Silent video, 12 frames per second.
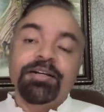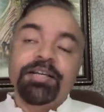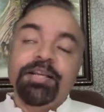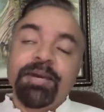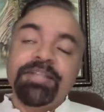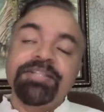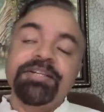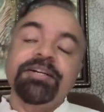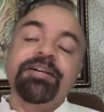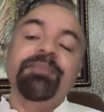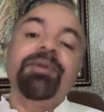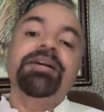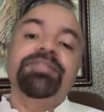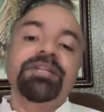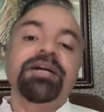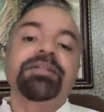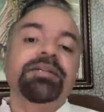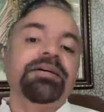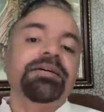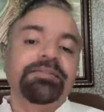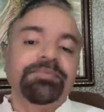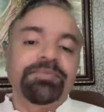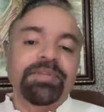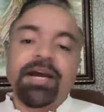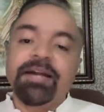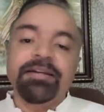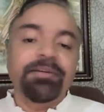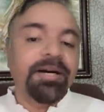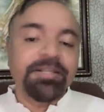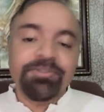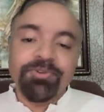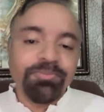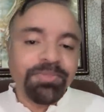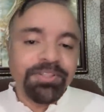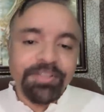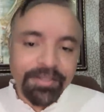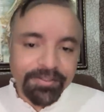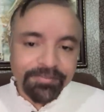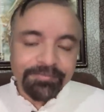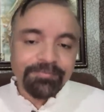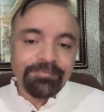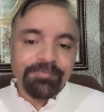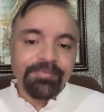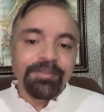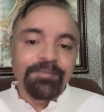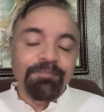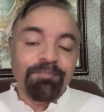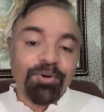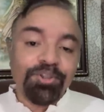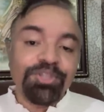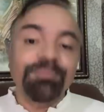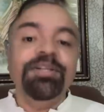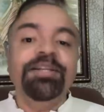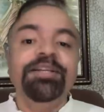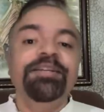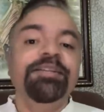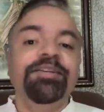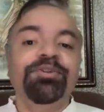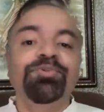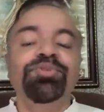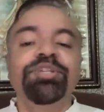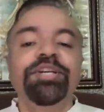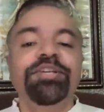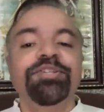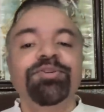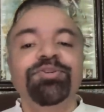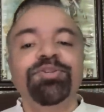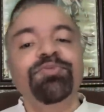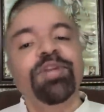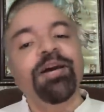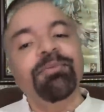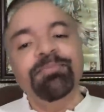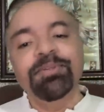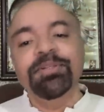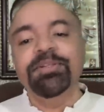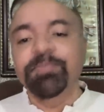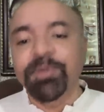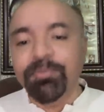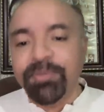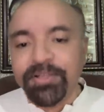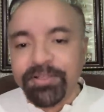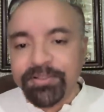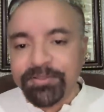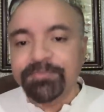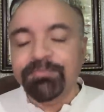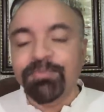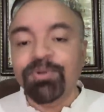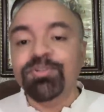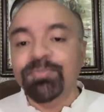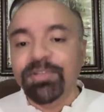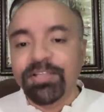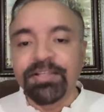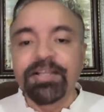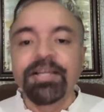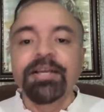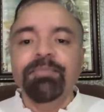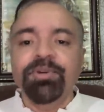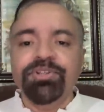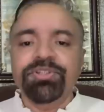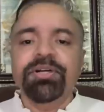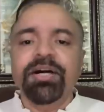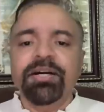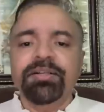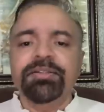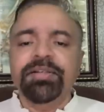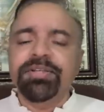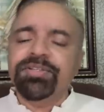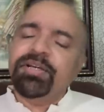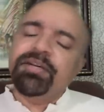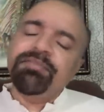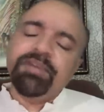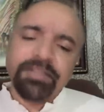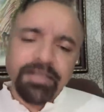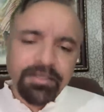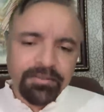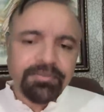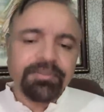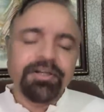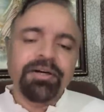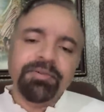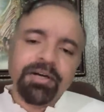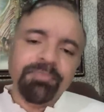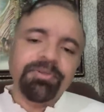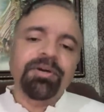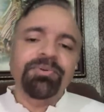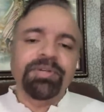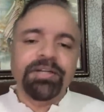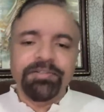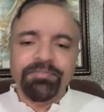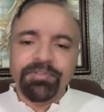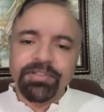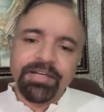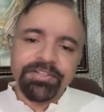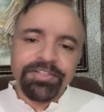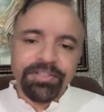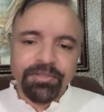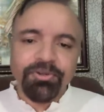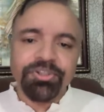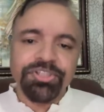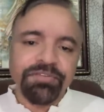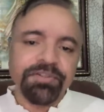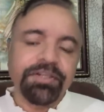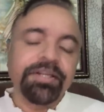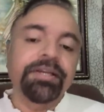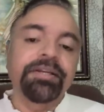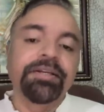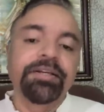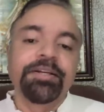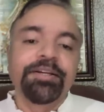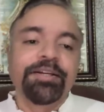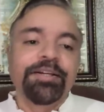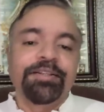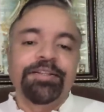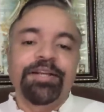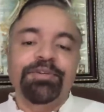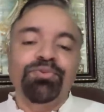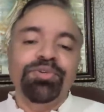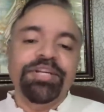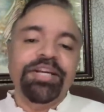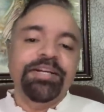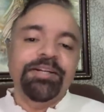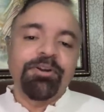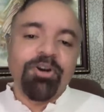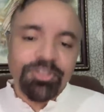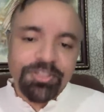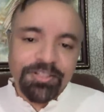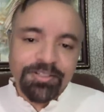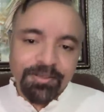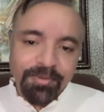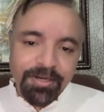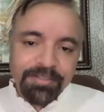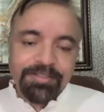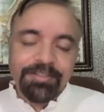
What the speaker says: imagine agar Hamas na aata, had Hamas not been there, possibly the two-state solution would have been implemented, possibly. Because Yasser Arafat had come around and he had seen the logic of the day. Then who created Hamas?